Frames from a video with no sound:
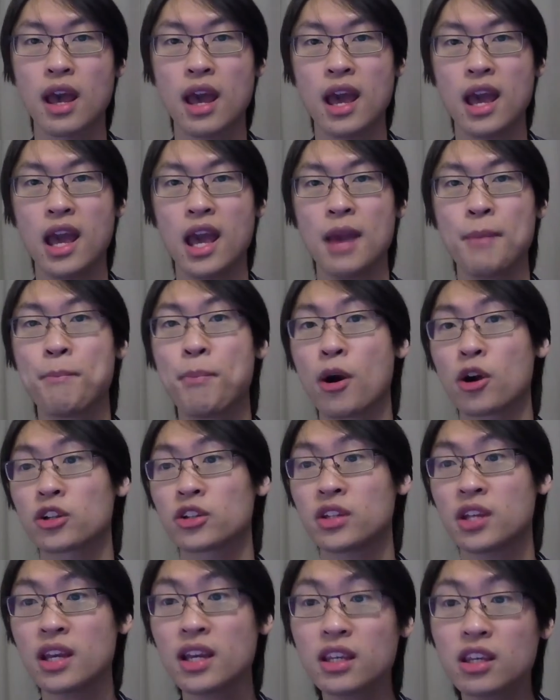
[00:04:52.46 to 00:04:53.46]
In
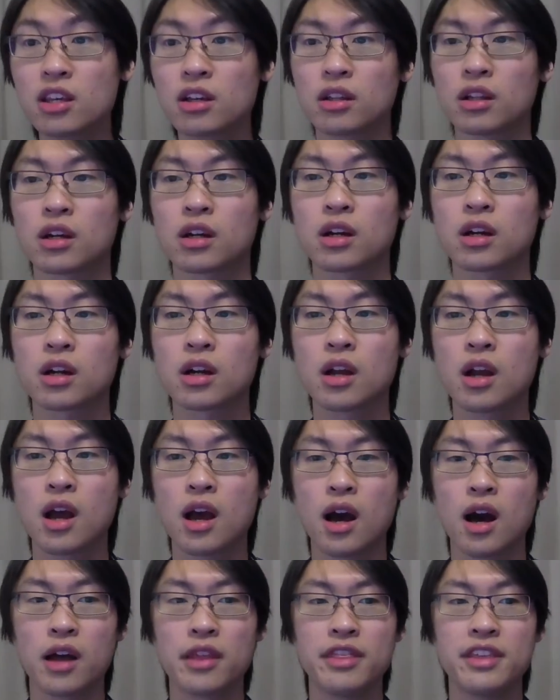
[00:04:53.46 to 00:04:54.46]
particular,
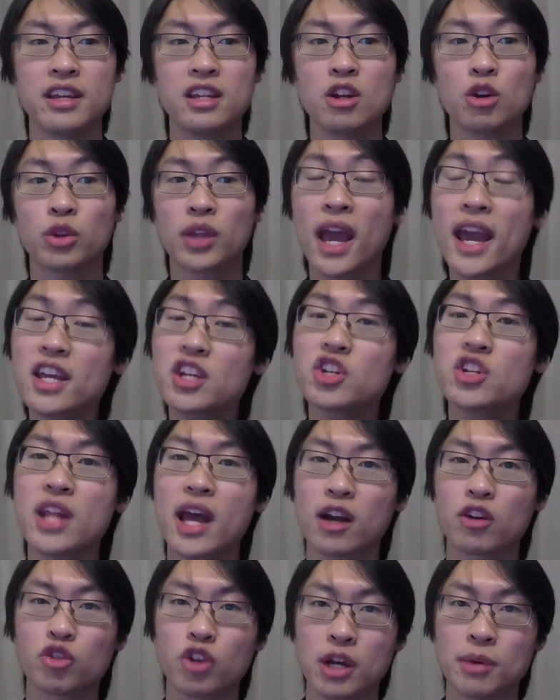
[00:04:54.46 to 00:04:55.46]
the notation
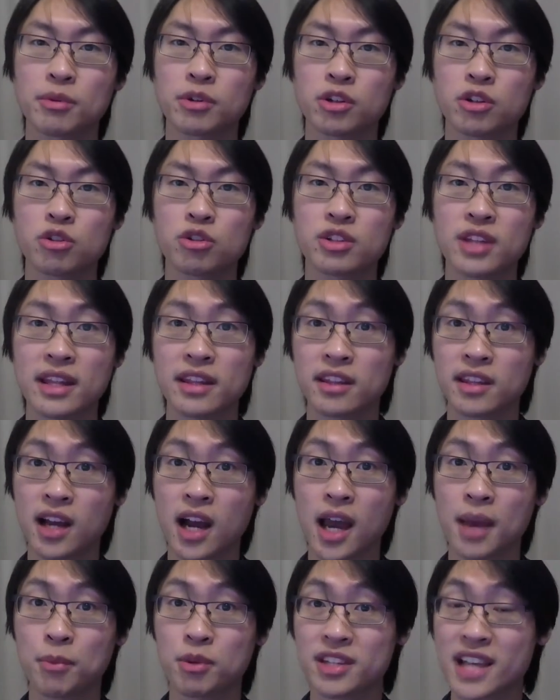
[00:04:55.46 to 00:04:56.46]
that Cramer used at the
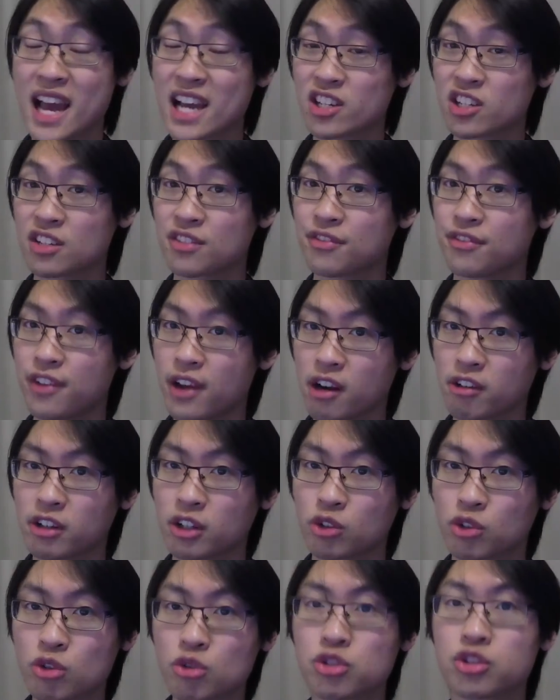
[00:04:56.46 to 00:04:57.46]
time was actually very
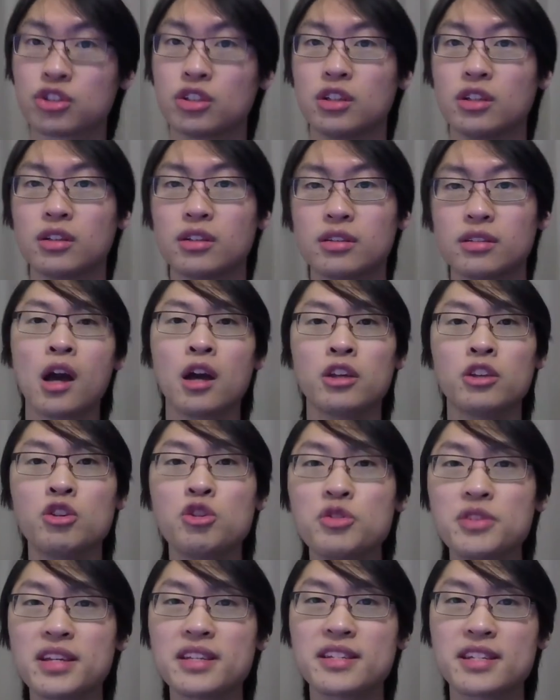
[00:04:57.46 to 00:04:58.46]
crucial.
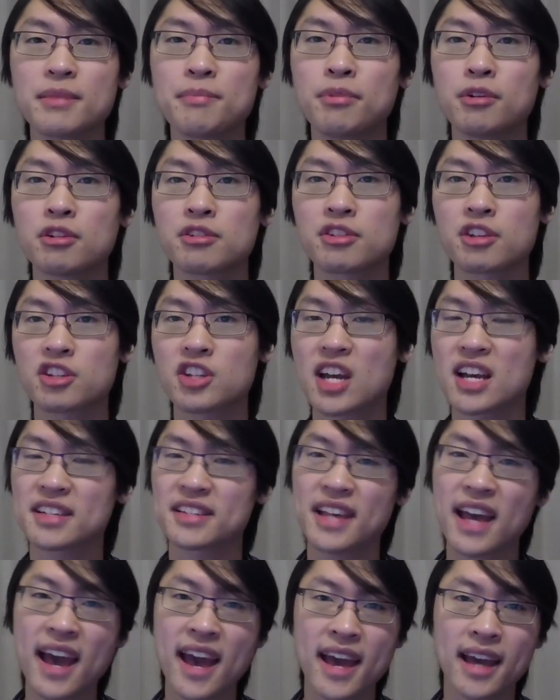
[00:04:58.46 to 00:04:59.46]
Using symbols such as
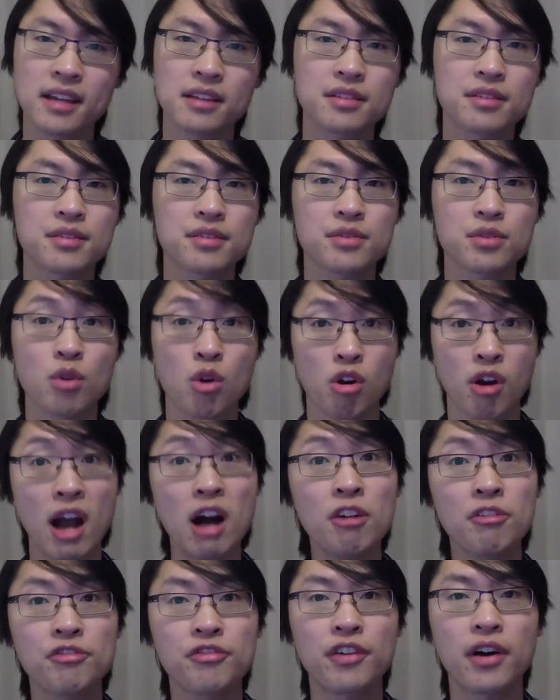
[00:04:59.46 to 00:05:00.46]
x or
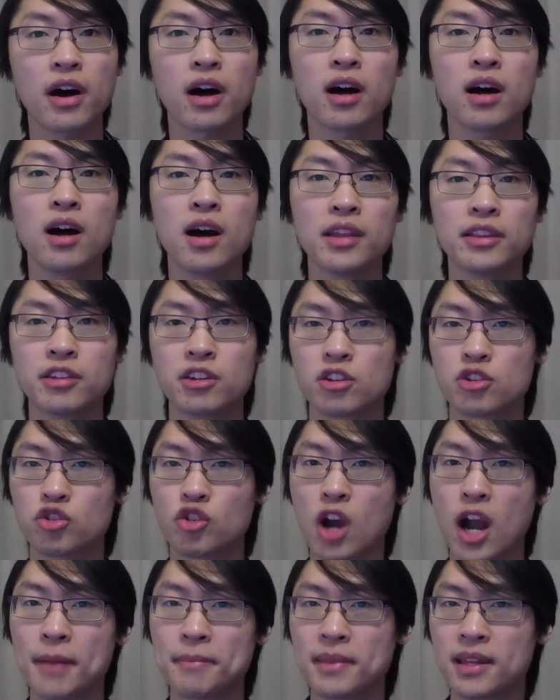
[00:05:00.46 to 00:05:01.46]
alpha to
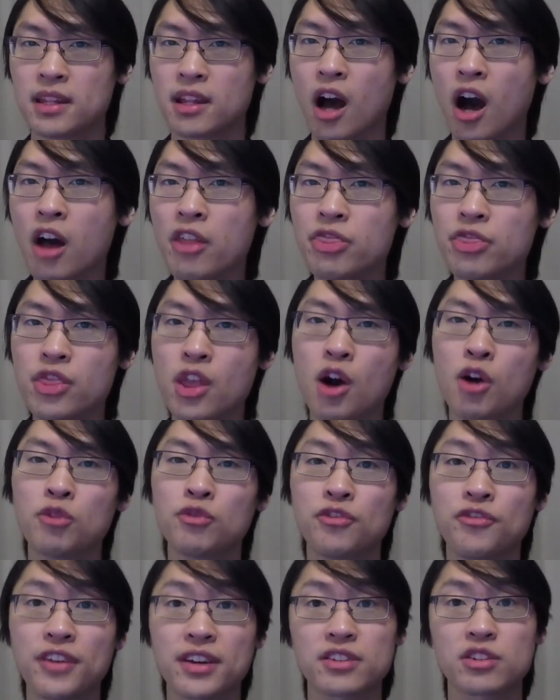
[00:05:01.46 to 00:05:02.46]
describe an unknown
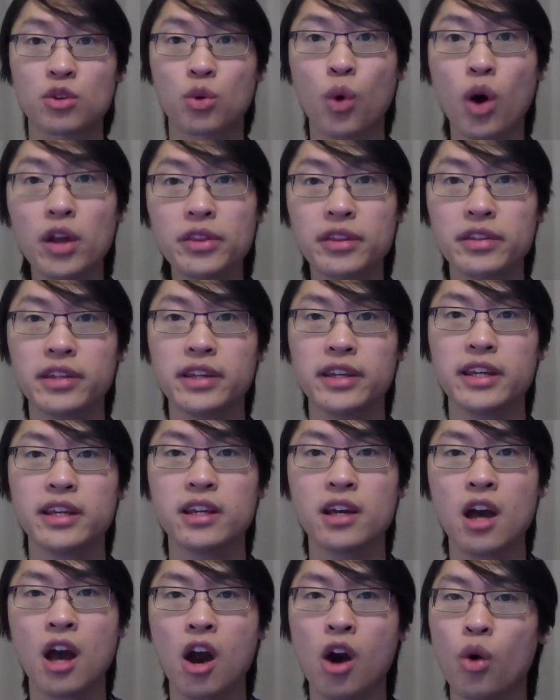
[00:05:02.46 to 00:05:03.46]
fixed quantity
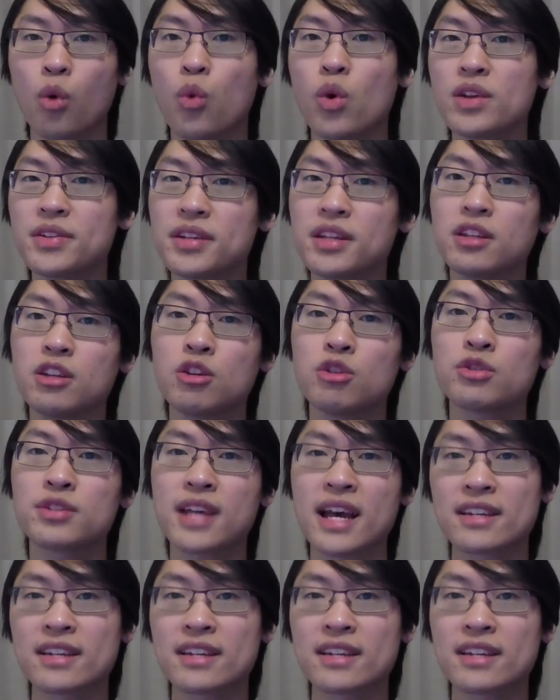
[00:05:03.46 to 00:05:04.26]
was in use as